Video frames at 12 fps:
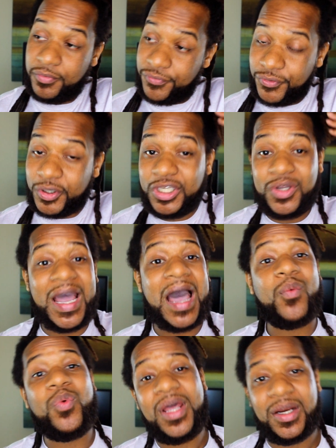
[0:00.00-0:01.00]
before you
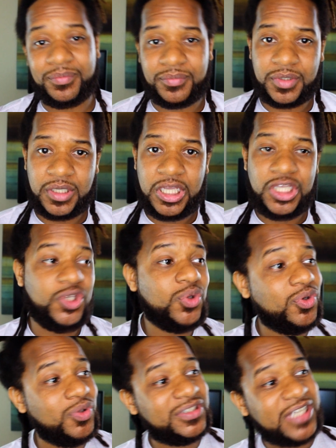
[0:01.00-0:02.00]
got with him.
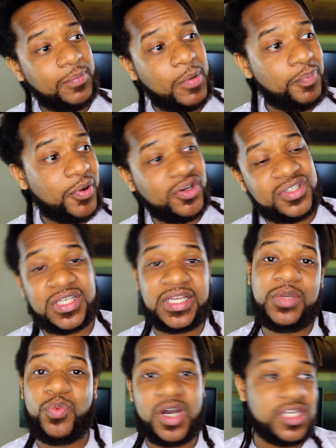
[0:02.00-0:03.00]
You knew the type of
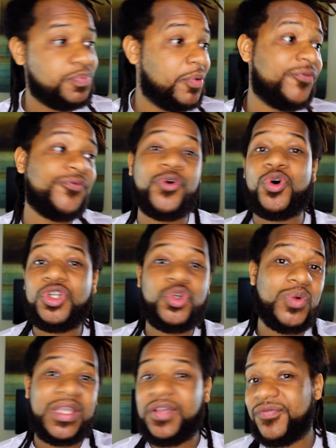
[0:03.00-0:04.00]
person he was before
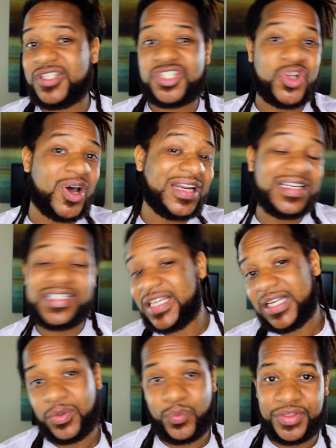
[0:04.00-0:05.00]
you even started
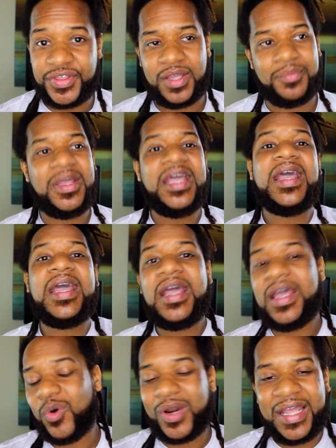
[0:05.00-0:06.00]
dealing with him
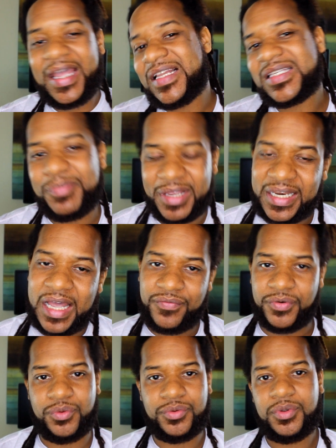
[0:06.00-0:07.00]
on an intimate
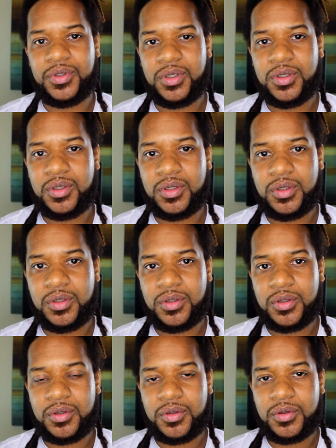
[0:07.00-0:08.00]
level,
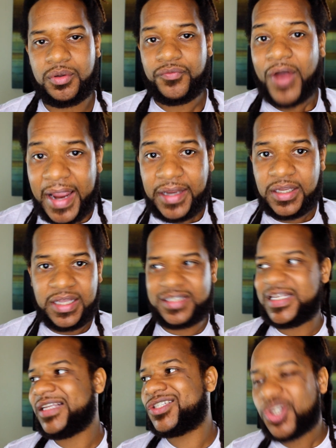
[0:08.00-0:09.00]
right?
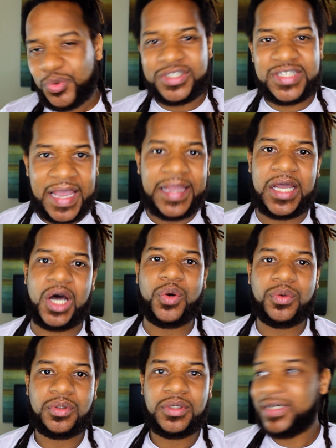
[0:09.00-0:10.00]
It takes two to
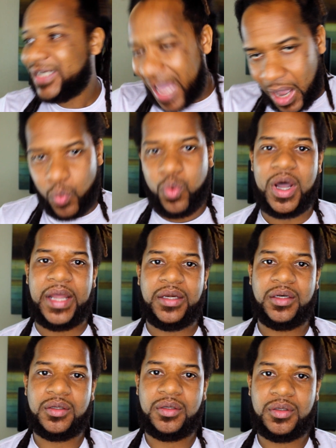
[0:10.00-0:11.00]
tango, not
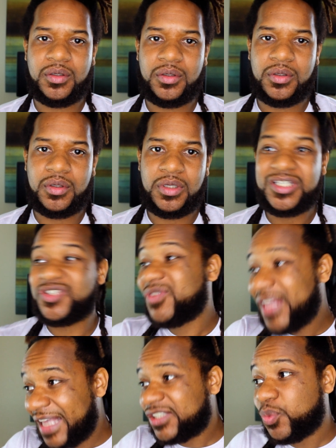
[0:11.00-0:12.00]
one.
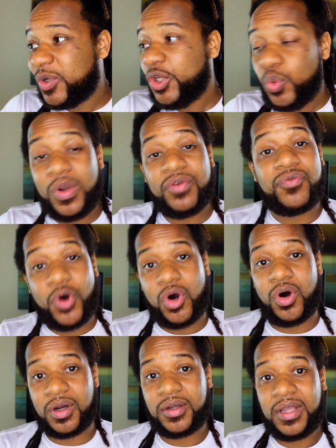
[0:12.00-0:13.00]
So that's where you went
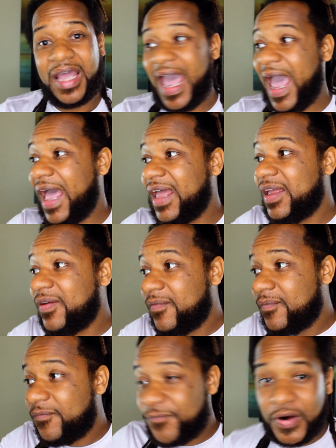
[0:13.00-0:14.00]
wrong
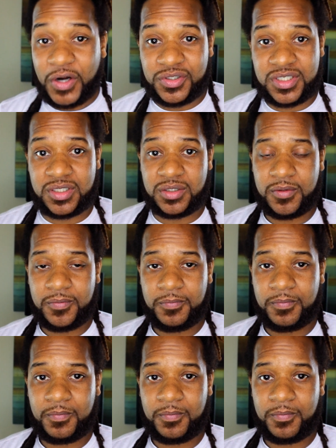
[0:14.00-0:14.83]
at first,